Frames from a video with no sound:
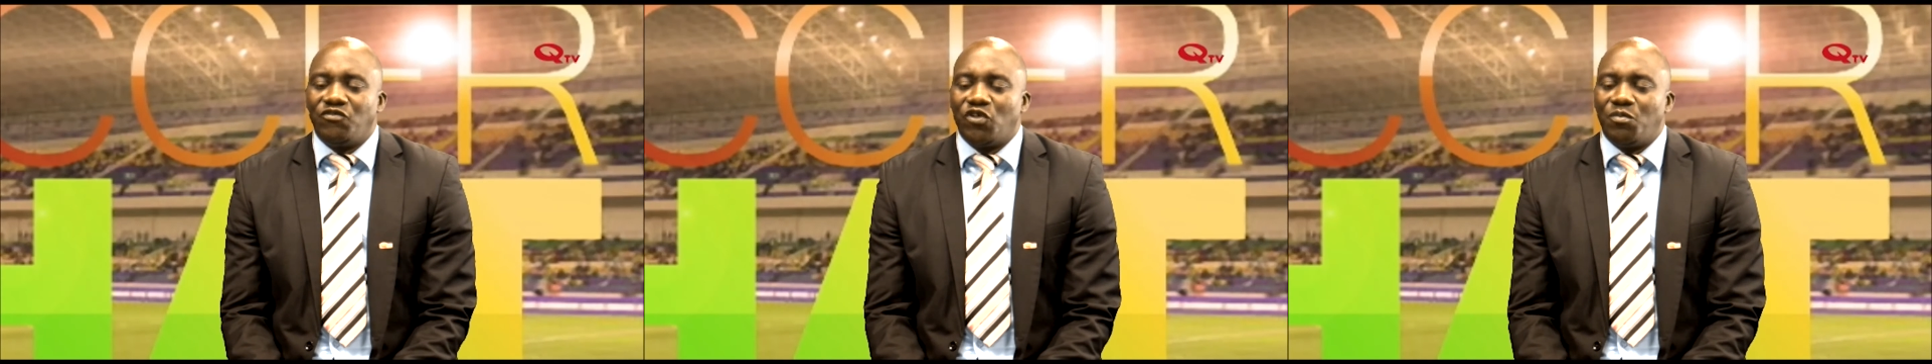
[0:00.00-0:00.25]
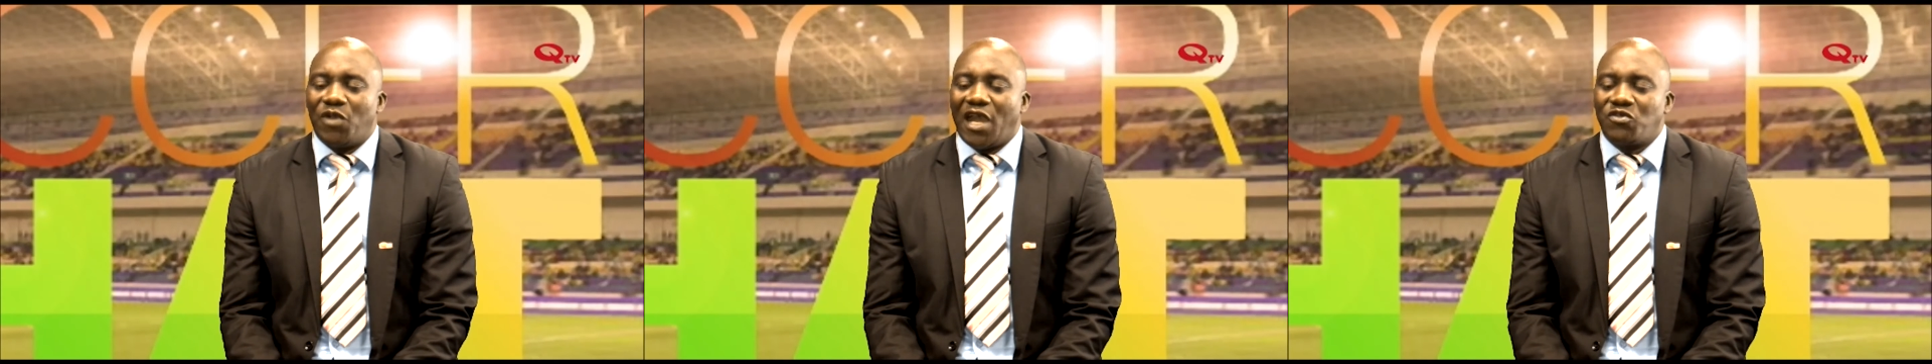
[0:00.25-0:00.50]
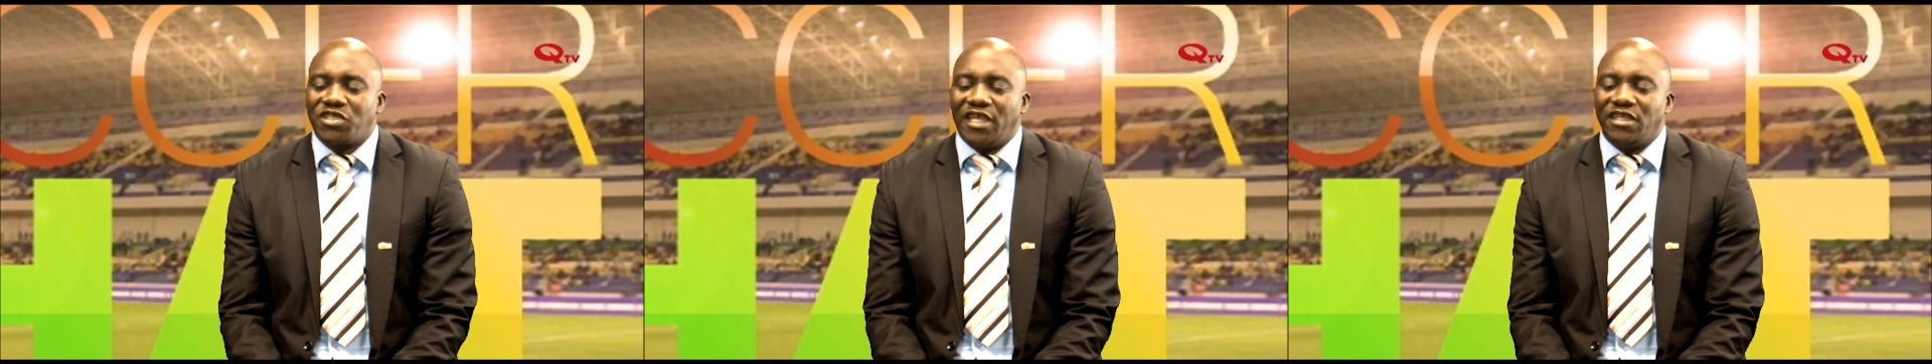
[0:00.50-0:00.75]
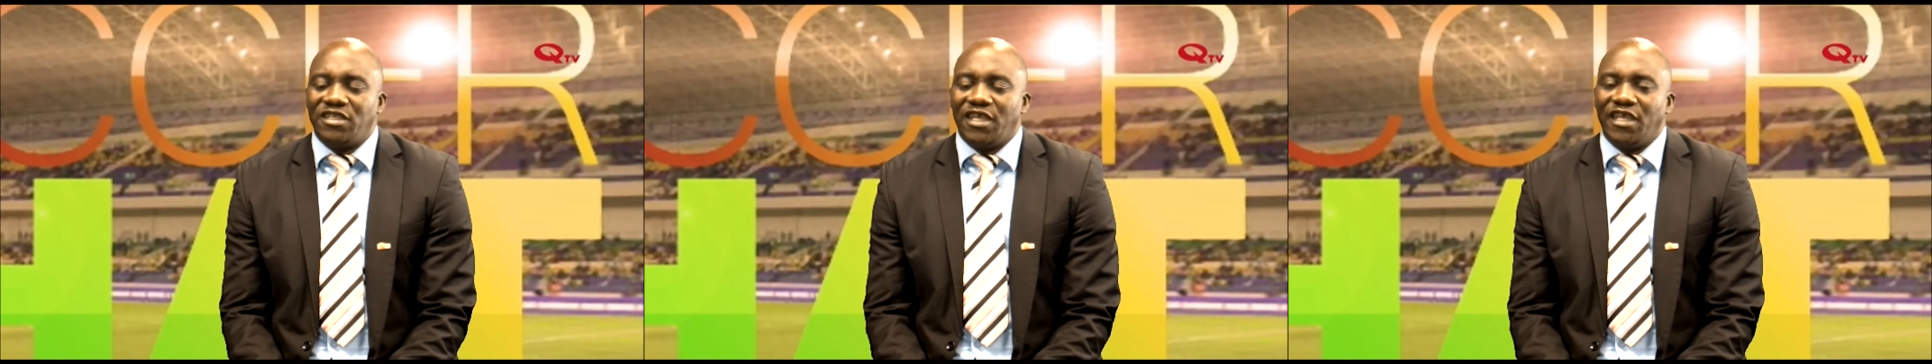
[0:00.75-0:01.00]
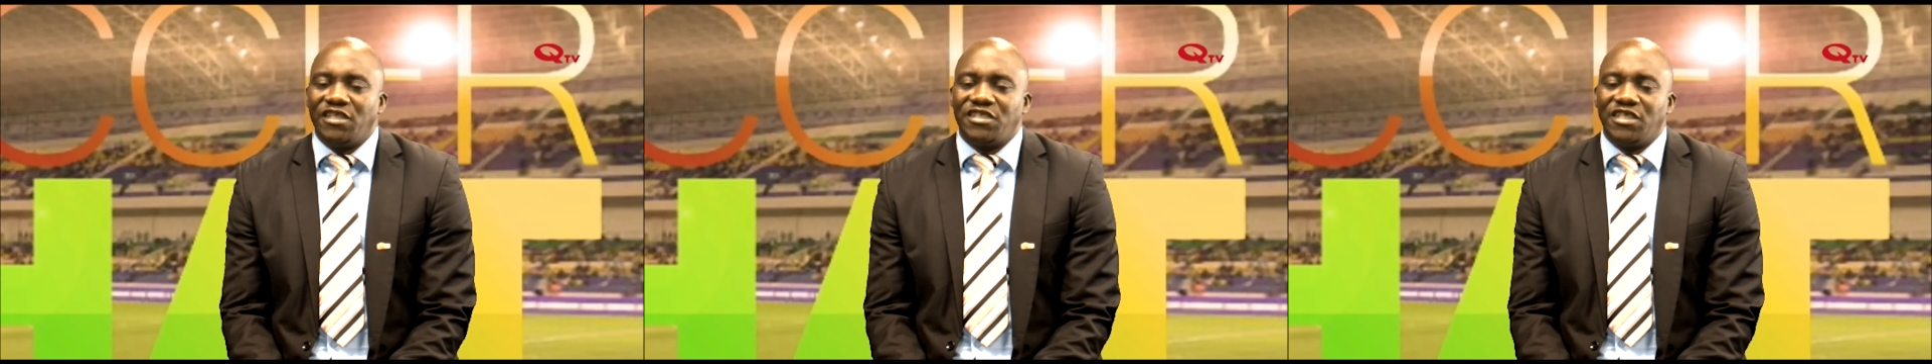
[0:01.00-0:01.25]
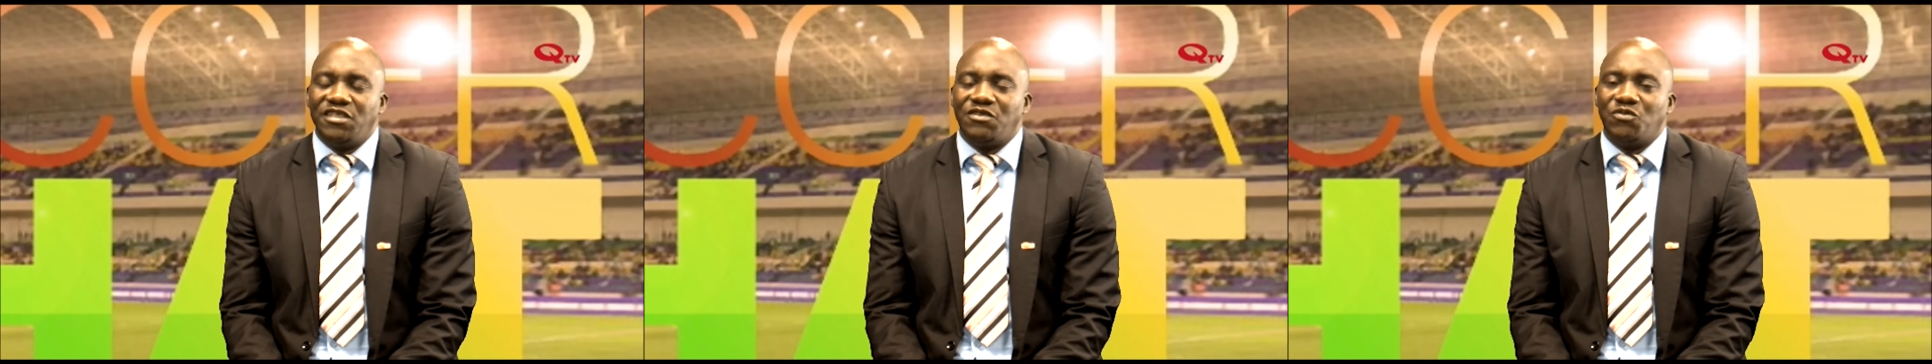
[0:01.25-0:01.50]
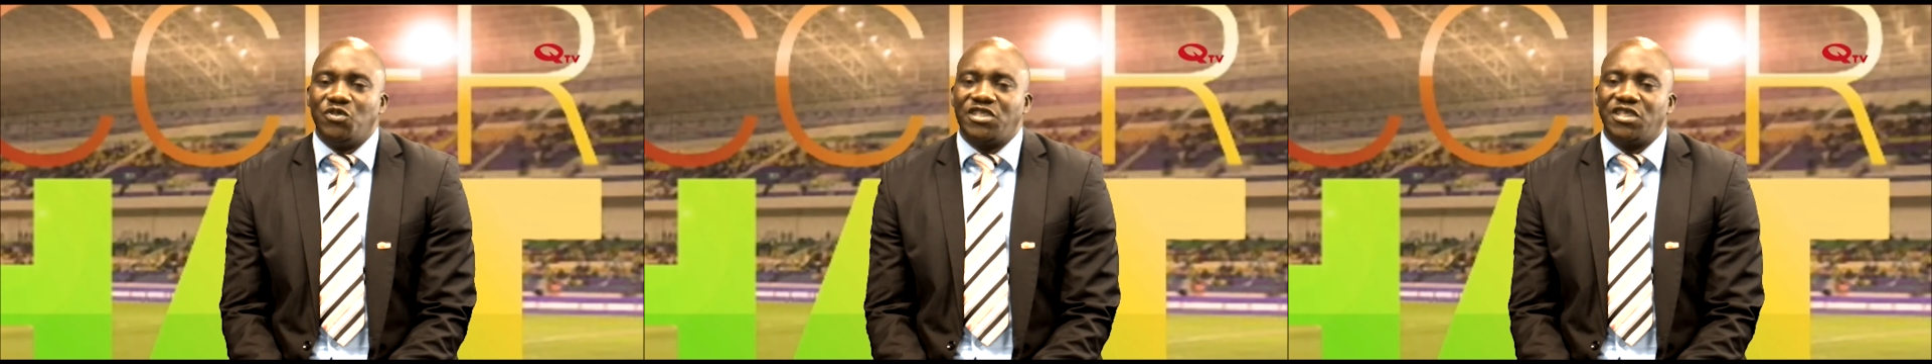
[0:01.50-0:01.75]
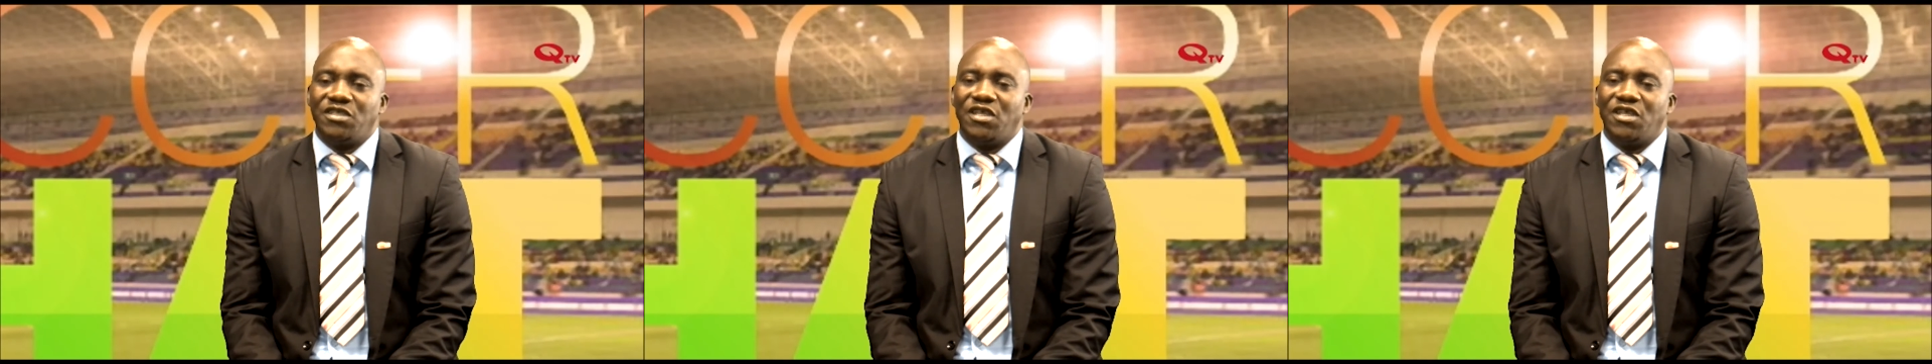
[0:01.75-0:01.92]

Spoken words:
from outside the 18, which